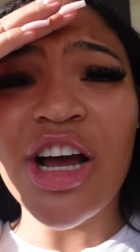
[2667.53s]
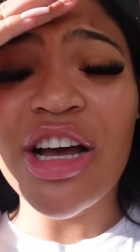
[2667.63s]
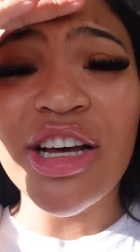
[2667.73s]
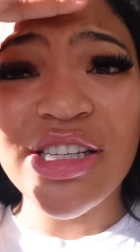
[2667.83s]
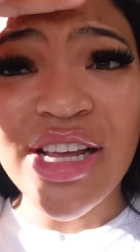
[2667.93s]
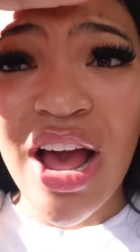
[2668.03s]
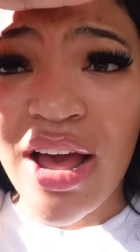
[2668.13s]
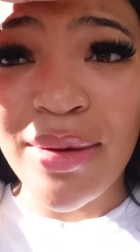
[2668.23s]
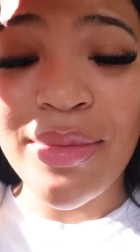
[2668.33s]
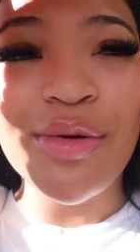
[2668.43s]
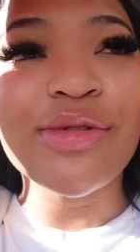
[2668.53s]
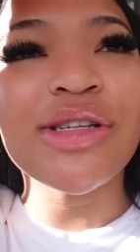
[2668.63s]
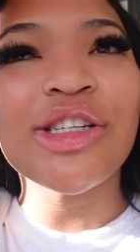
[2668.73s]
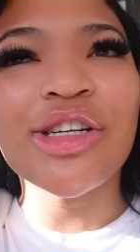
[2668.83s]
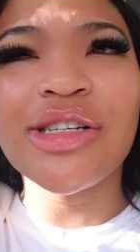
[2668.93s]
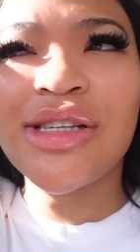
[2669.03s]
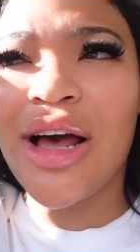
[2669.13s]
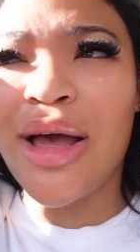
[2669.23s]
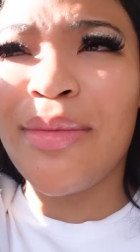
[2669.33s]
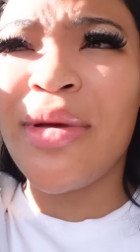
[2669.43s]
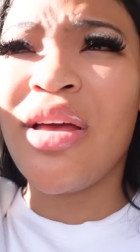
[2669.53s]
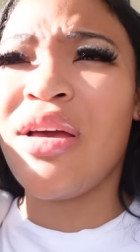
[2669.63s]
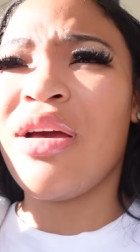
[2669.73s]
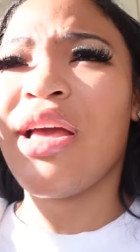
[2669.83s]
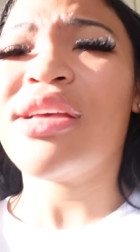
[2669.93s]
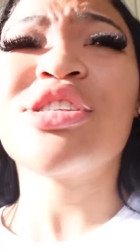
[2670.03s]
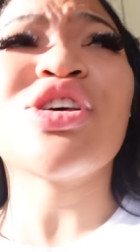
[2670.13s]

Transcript: a good time. It was such a good time. It's